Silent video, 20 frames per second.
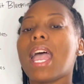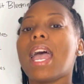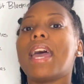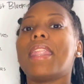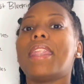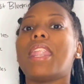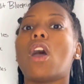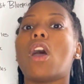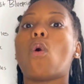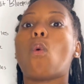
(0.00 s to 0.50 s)

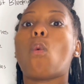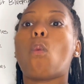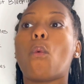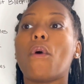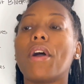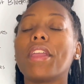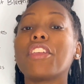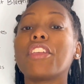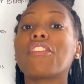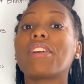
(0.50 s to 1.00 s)
Now,
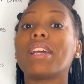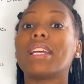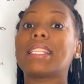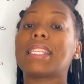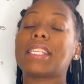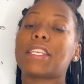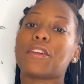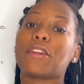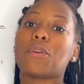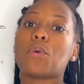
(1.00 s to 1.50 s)
when you're in
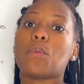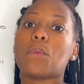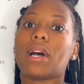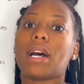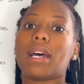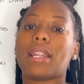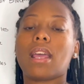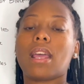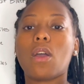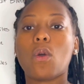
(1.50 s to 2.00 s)
tier
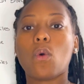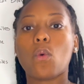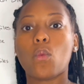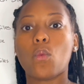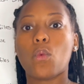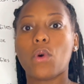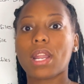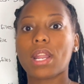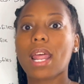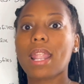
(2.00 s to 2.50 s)
1,
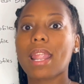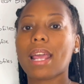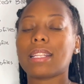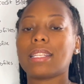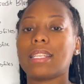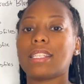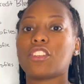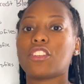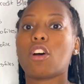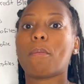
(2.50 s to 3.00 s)
what I like
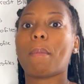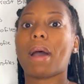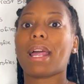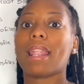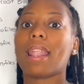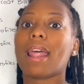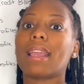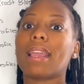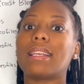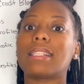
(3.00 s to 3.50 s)
to tell my
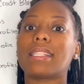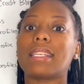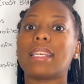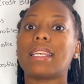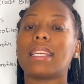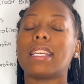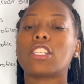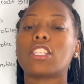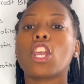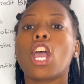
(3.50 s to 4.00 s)
clients
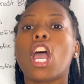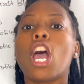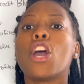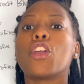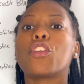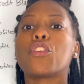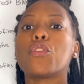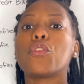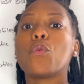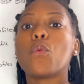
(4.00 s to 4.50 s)
is
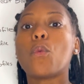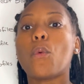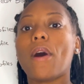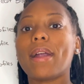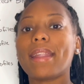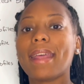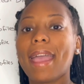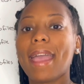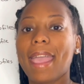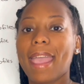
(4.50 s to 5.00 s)
you
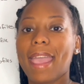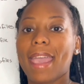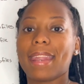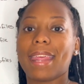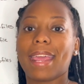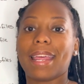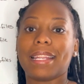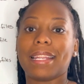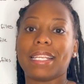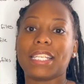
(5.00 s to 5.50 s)
want to add
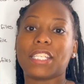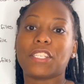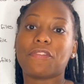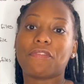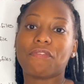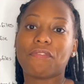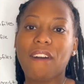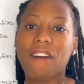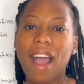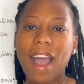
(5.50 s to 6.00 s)
at least
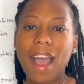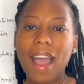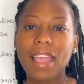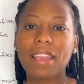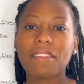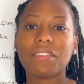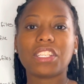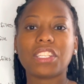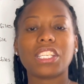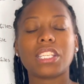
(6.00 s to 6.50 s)

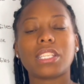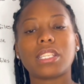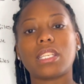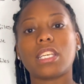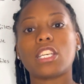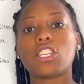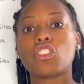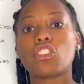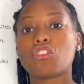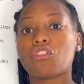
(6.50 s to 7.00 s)
5 to
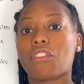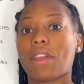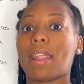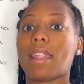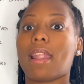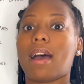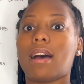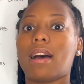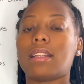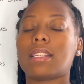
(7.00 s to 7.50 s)
6 trade
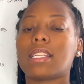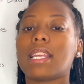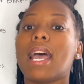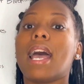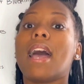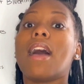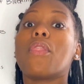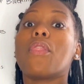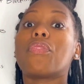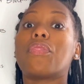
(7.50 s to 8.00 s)
lines.
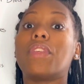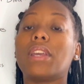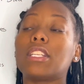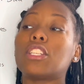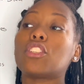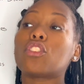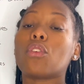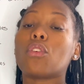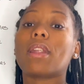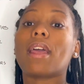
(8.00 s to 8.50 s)
This
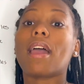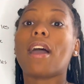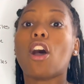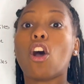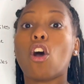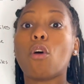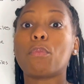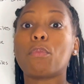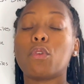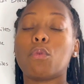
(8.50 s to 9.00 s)
is going to
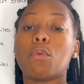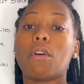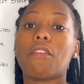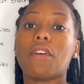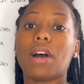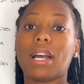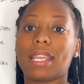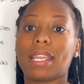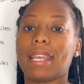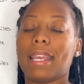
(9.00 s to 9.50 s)
help you with,
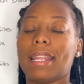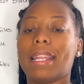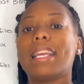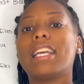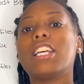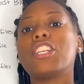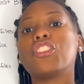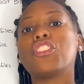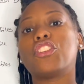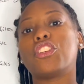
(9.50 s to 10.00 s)
again,
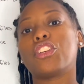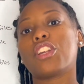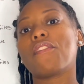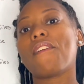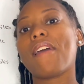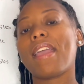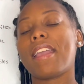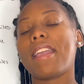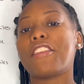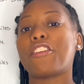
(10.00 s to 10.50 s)

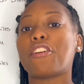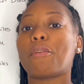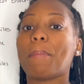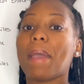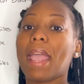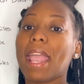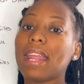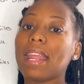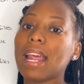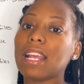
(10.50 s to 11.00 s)
generating your
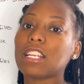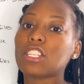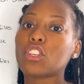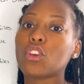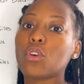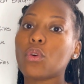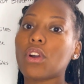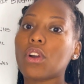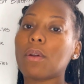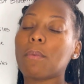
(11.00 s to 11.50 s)
paydex
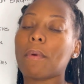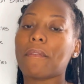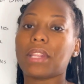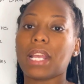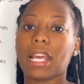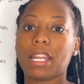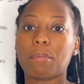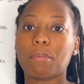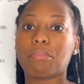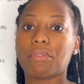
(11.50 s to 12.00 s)
score with
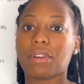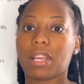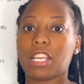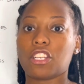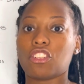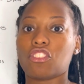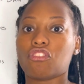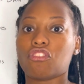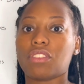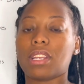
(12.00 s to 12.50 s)
Dun &
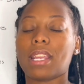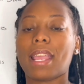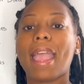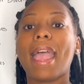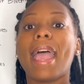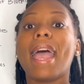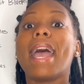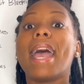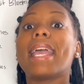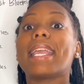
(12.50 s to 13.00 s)
Bradstreet,
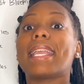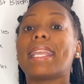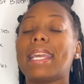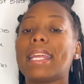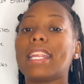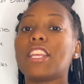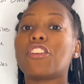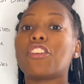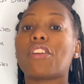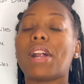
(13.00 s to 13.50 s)

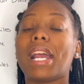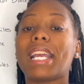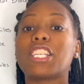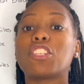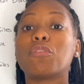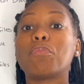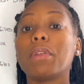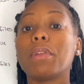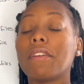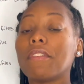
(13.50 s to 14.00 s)
getting your
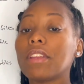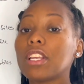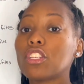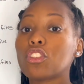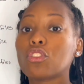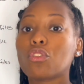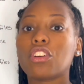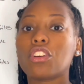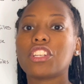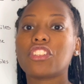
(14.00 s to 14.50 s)
Experian
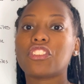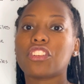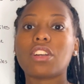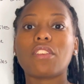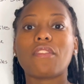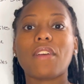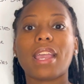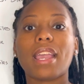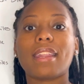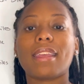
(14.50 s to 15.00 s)
score
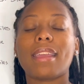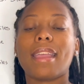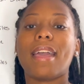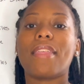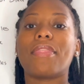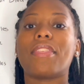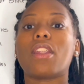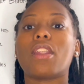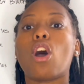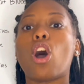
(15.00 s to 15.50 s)
generated, and
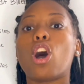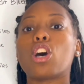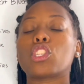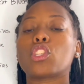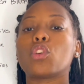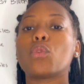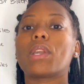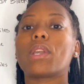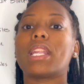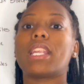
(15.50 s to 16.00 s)
then
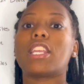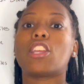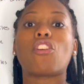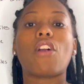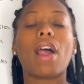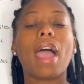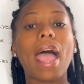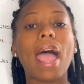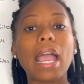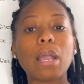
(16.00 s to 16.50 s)
also getting your
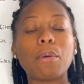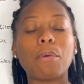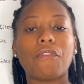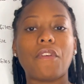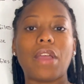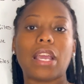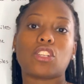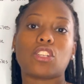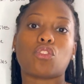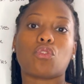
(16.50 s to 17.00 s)

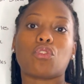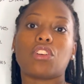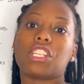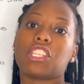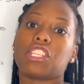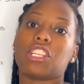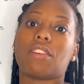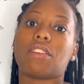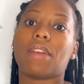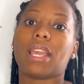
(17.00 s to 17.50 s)
Equifax score
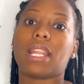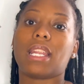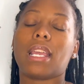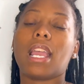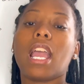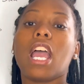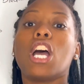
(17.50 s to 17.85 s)
generated.